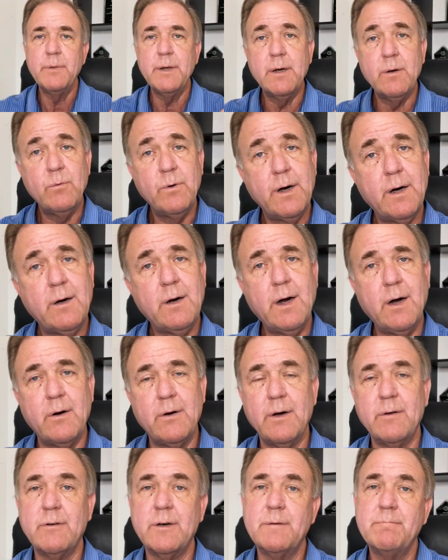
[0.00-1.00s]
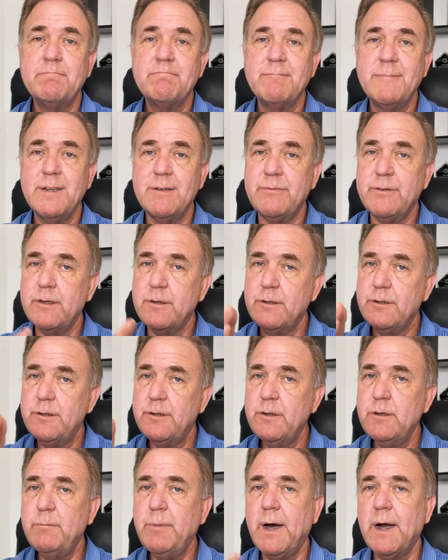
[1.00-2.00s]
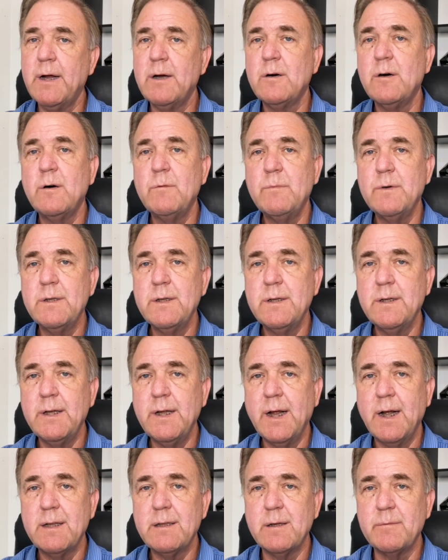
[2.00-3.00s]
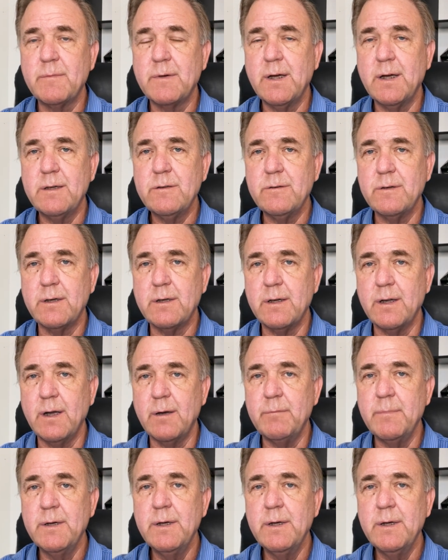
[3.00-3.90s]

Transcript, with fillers: Be aware, however, if you do buy a home within the Anthem Country Club,